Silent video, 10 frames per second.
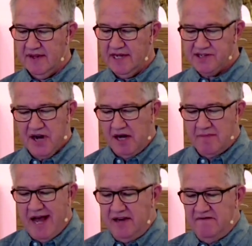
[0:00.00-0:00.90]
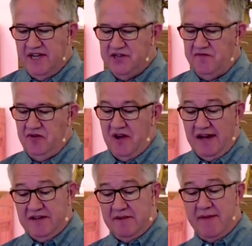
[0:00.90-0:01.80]
It's not about a vengeful
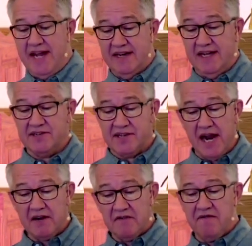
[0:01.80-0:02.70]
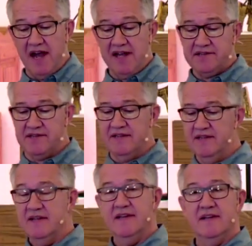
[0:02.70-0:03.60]
God demanding sacrifice.
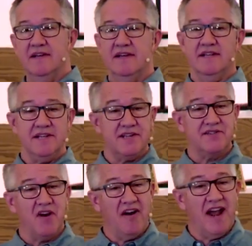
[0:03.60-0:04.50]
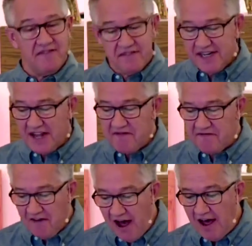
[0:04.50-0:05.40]
This is our heavenly
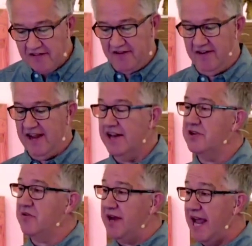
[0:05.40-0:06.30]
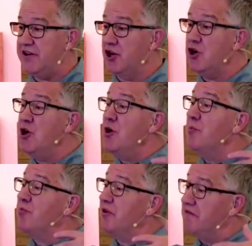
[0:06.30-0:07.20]
Father and Creator
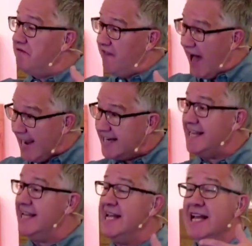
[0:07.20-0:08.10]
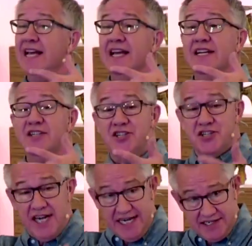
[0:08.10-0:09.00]
providing
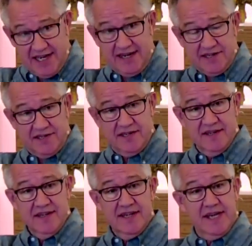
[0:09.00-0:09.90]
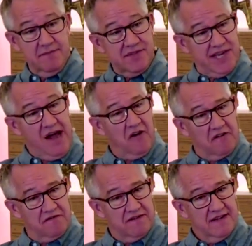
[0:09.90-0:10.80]
Jesus himself.